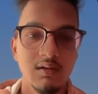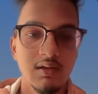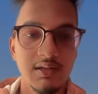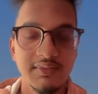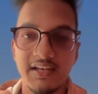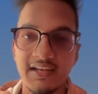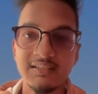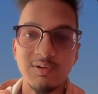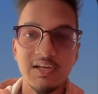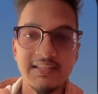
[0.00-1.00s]
The next
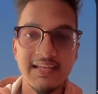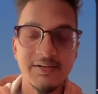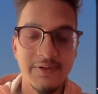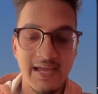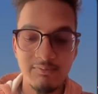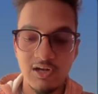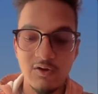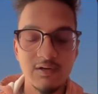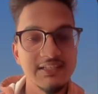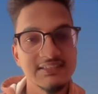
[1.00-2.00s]
plugin that we have on
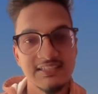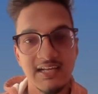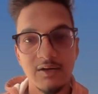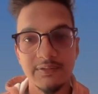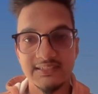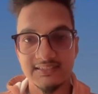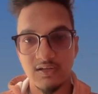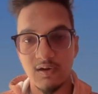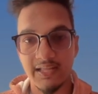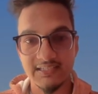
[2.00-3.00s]
our list now is
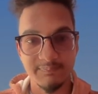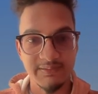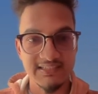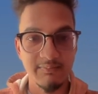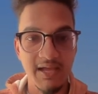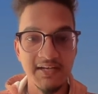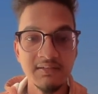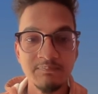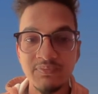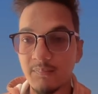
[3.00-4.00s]
called as Pixel Banner.
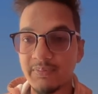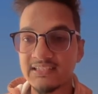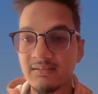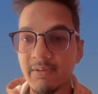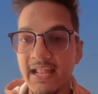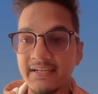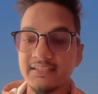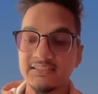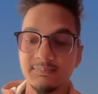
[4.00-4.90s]
Pixel Banner is a